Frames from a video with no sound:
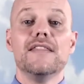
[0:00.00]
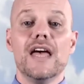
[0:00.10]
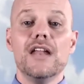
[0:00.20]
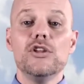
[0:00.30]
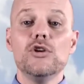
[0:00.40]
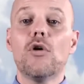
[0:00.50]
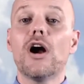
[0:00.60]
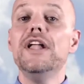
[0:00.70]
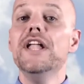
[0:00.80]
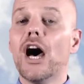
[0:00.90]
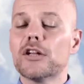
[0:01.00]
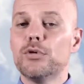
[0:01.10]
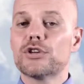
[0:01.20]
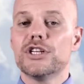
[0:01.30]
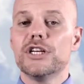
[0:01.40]
then you are
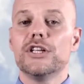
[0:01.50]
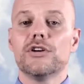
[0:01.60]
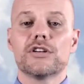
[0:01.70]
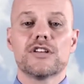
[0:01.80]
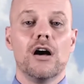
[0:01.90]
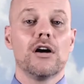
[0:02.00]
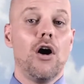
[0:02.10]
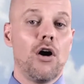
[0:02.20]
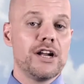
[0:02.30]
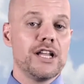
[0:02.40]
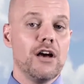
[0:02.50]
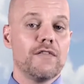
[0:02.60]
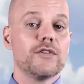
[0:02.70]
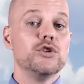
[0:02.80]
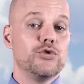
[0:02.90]
not pushing your tongue hard
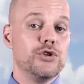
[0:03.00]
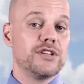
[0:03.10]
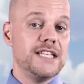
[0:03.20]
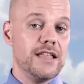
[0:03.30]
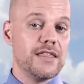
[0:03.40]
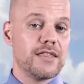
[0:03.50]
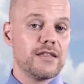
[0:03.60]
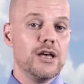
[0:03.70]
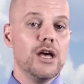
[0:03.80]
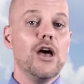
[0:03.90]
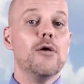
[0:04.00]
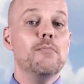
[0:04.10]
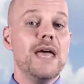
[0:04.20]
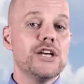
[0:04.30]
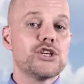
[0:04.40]
enough to your teeth.
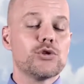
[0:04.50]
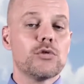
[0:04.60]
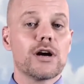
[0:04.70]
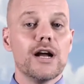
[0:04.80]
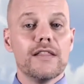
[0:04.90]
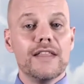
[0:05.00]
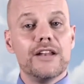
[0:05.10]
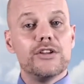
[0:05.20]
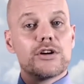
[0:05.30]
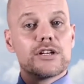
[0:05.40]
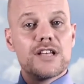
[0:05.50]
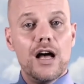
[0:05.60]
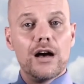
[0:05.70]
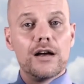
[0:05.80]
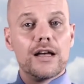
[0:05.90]
Make sure that your
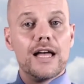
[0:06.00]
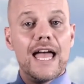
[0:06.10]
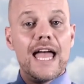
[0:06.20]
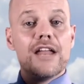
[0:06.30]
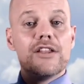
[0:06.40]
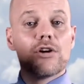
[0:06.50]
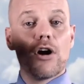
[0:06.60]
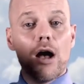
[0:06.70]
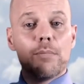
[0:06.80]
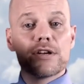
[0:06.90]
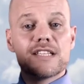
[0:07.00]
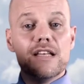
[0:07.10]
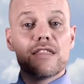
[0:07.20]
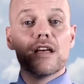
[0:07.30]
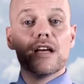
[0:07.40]
tongue and your upper
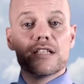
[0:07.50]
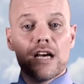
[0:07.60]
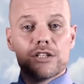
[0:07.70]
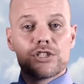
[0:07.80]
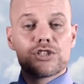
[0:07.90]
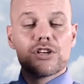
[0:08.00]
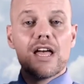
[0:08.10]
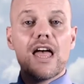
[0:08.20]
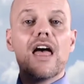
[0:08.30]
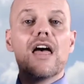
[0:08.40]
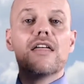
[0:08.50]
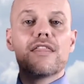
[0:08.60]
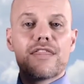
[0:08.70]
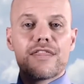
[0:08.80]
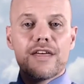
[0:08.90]
teeth touch.
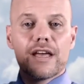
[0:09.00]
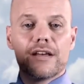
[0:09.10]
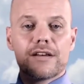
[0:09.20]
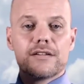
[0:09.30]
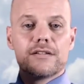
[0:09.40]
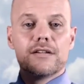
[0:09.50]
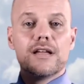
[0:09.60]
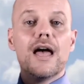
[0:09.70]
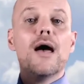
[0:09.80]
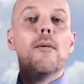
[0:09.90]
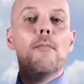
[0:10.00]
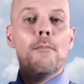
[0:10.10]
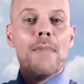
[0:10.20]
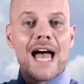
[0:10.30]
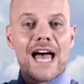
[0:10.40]
Think,
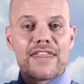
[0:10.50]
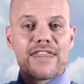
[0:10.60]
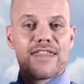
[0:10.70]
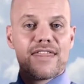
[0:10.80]
math.